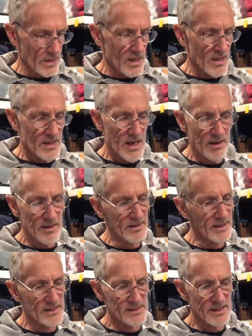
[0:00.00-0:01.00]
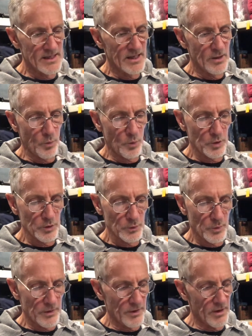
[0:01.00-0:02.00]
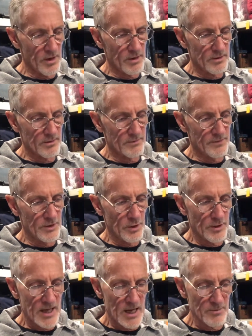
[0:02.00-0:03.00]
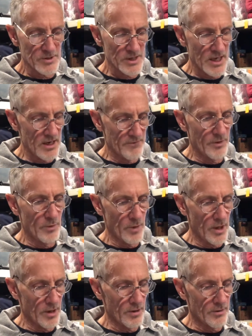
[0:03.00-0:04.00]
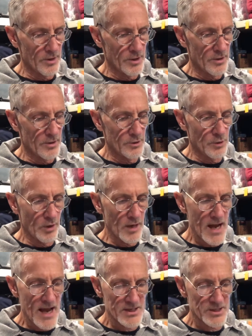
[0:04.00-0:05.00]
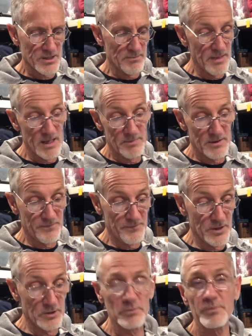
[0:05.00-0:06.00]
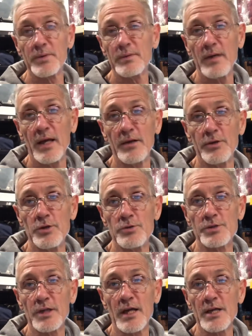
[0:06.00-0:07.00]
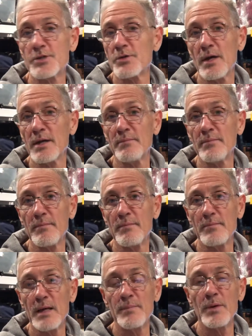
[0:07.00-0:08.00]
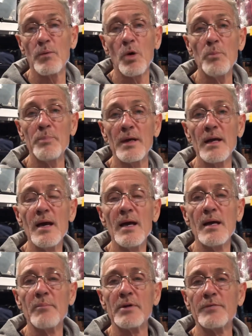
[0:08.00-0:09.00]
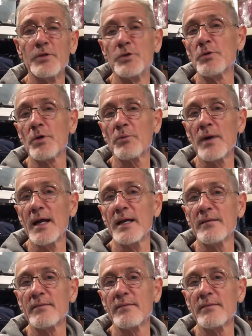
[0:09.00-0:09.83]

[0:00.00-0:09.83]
yeah, and like I said, in a world where there are video cameras everywhere, your action may be filmed and used against you, and maybe it won't be. But if you do it right,